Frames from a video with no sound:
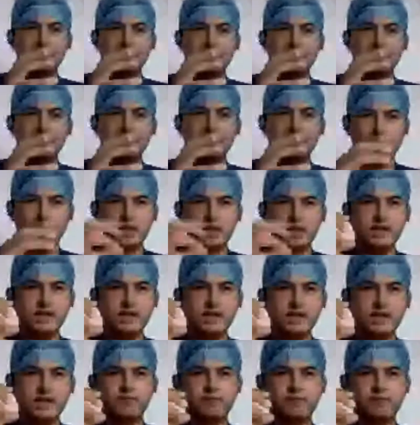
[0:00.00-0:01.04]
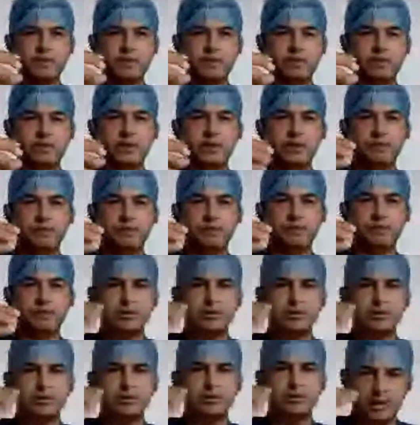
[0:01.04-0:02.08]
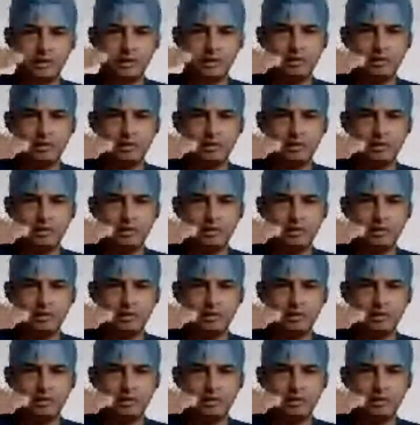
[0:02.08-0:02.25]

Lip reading: and then over time the blood pressure will